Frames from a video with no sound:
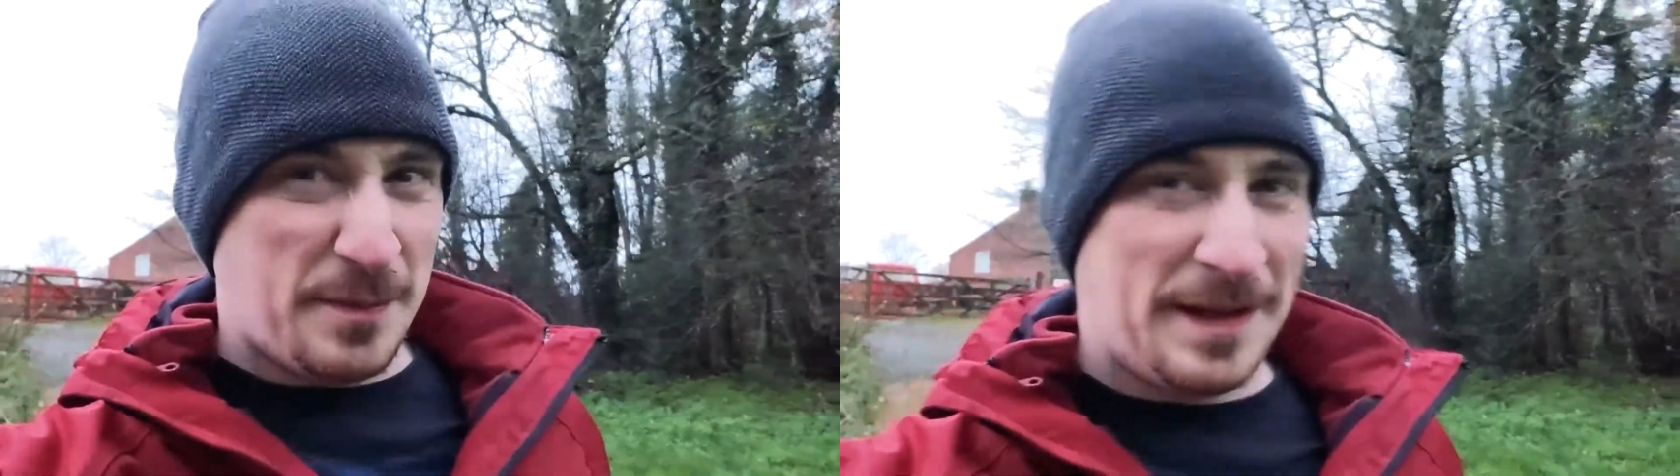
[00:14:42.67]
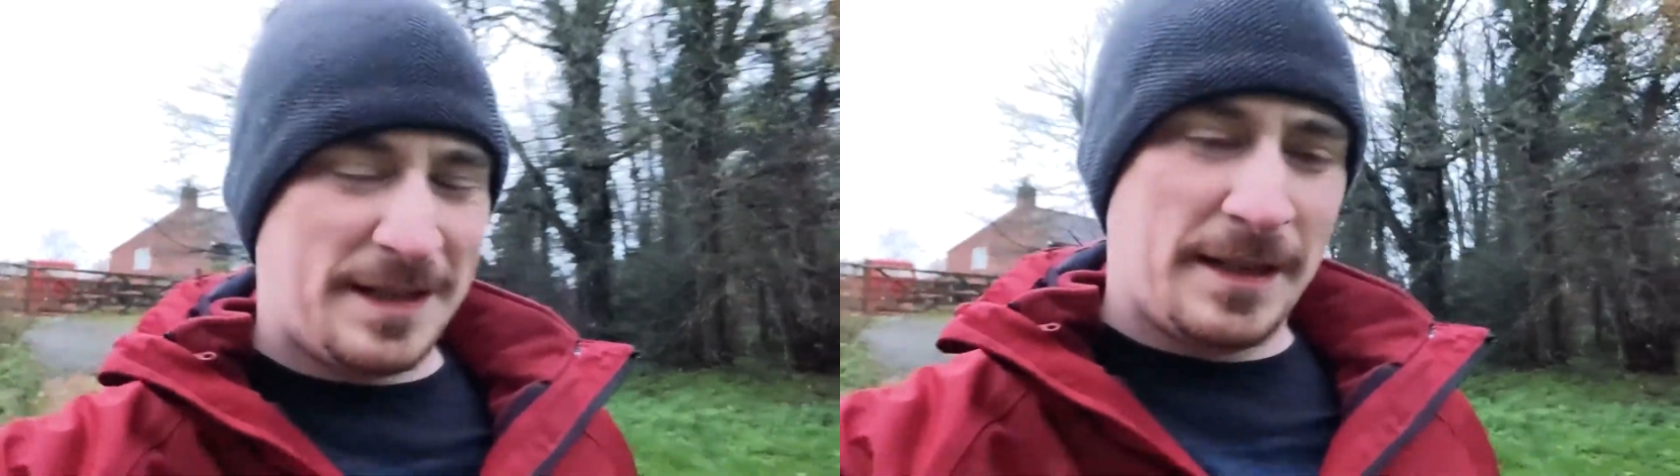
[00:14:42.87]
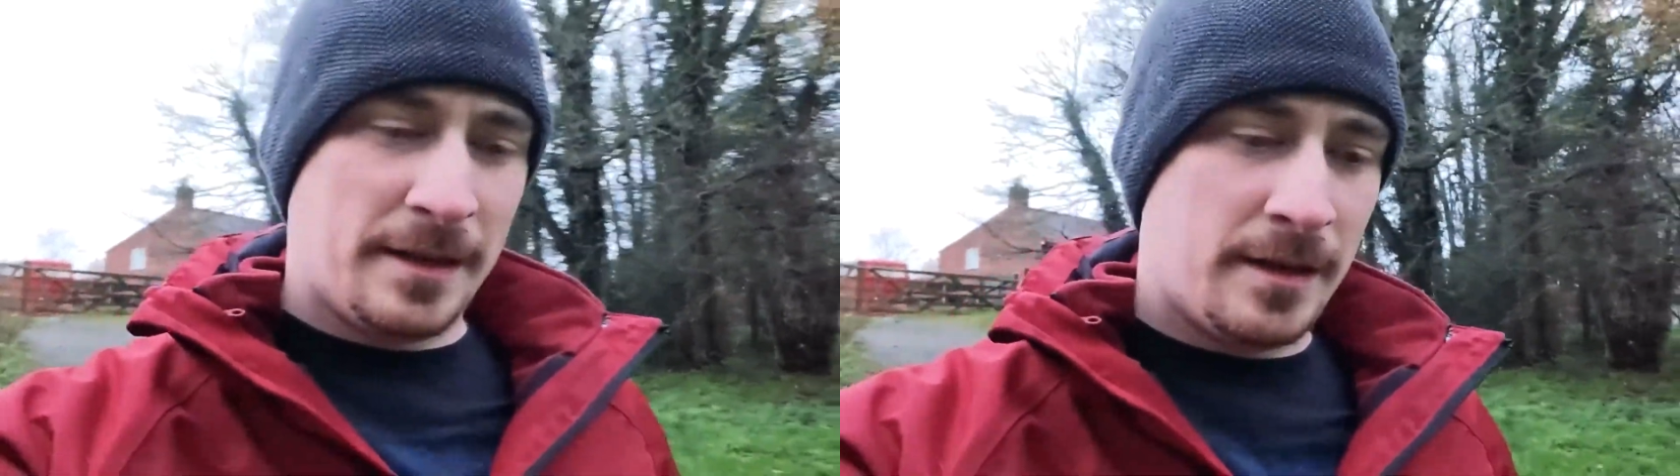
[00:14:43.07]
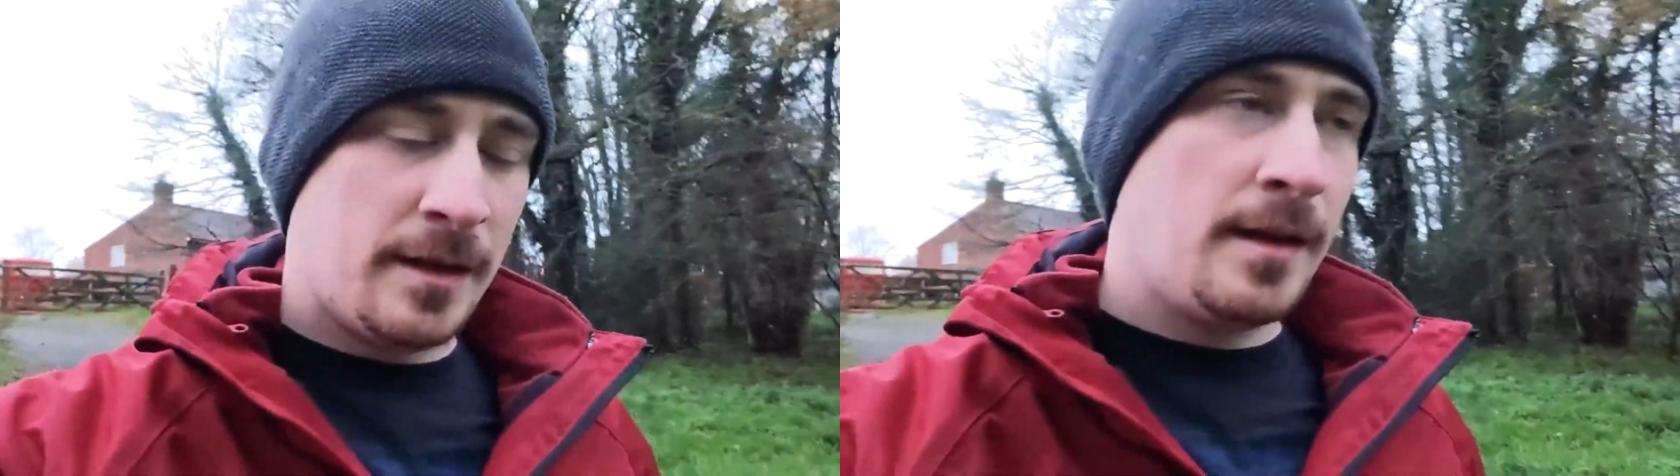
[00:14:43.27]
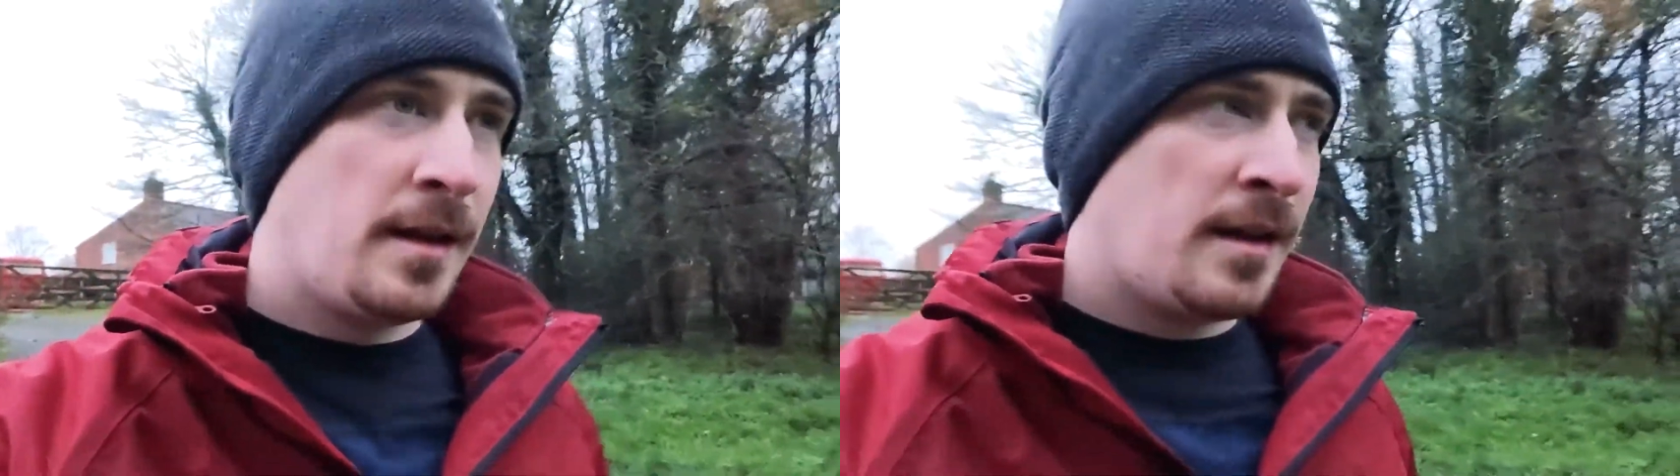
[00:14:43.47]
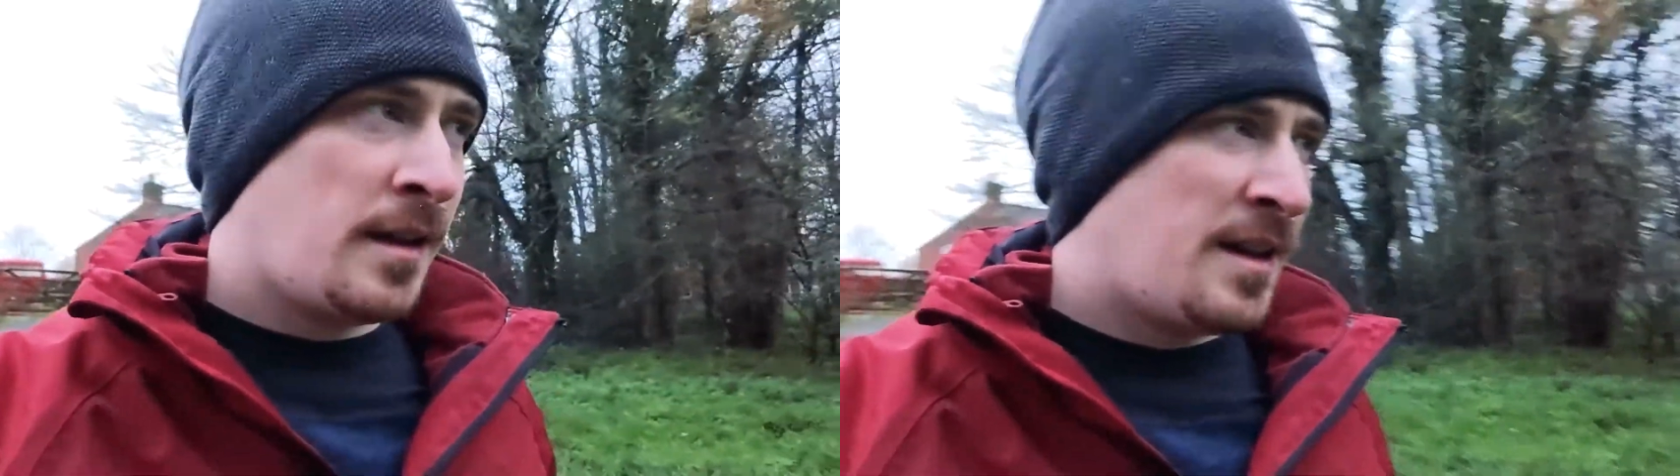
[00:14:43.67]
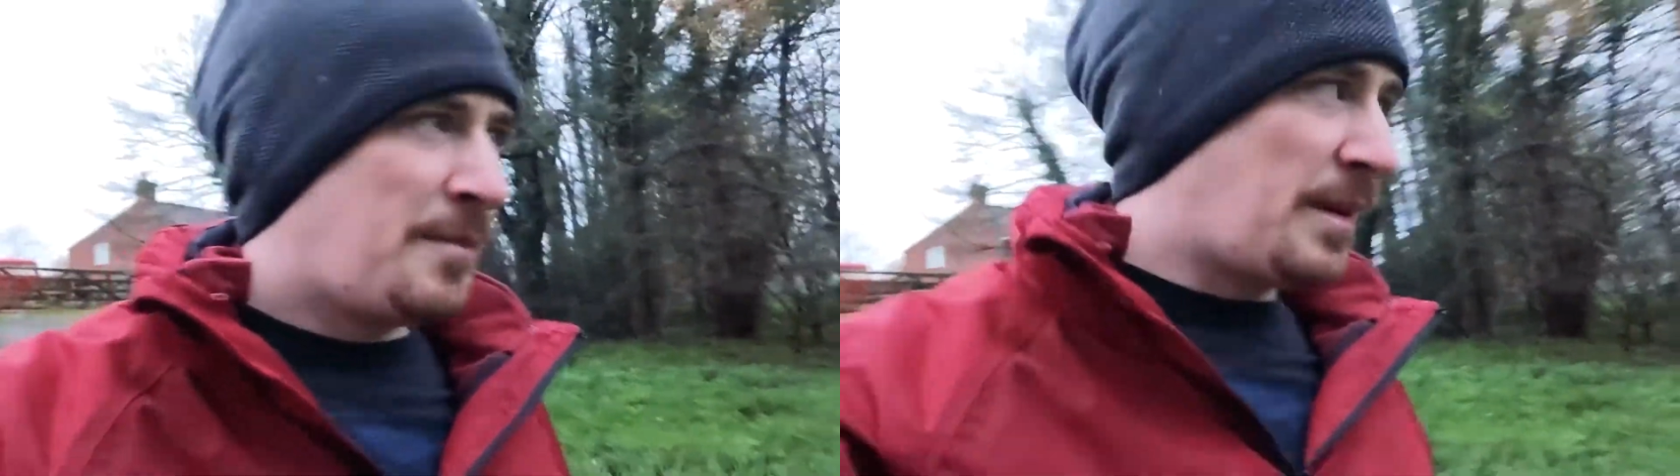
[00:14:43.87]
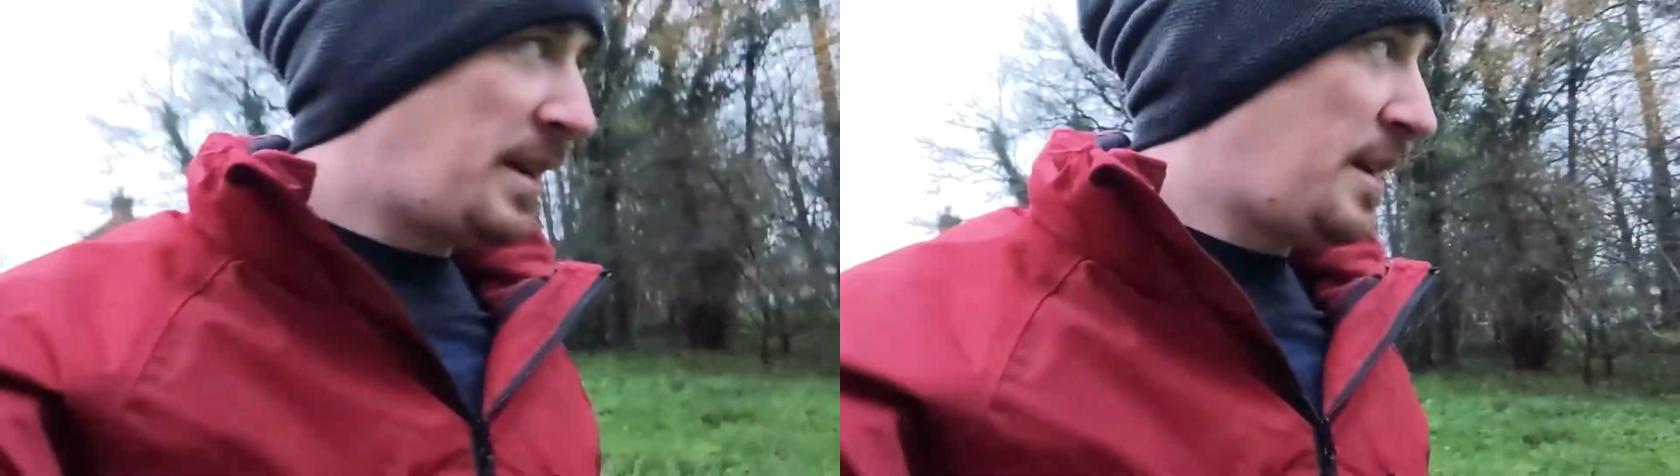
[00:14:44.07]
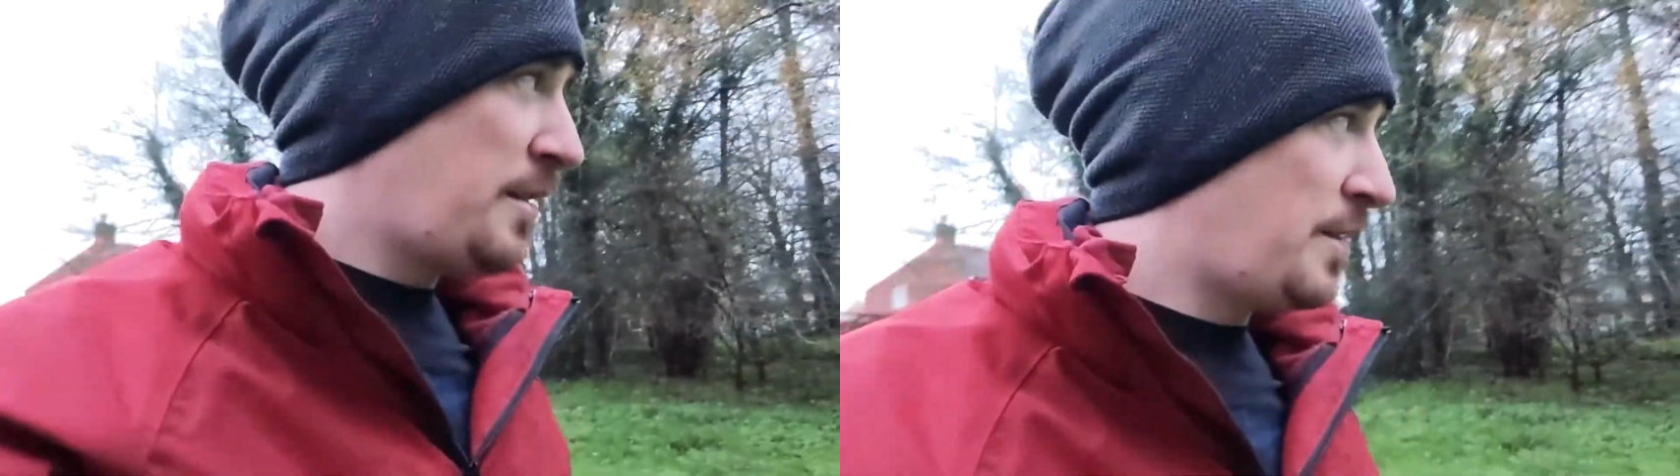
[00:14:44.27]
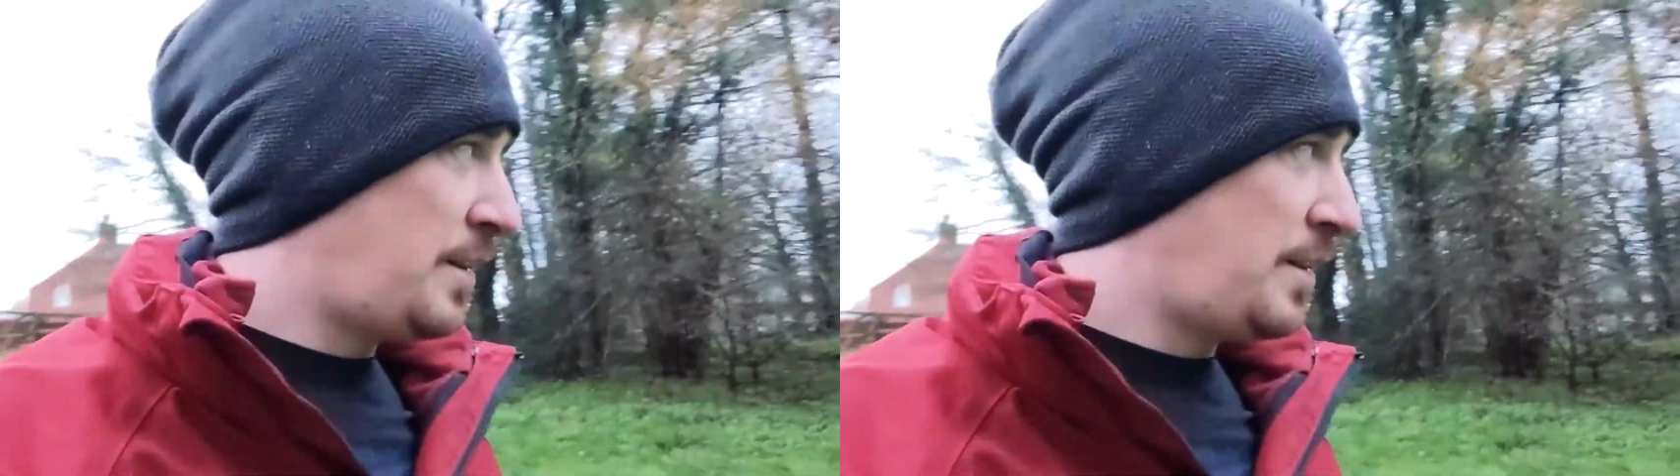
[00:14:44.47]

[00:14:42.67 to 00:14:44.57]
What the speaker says: weird, but I don't know.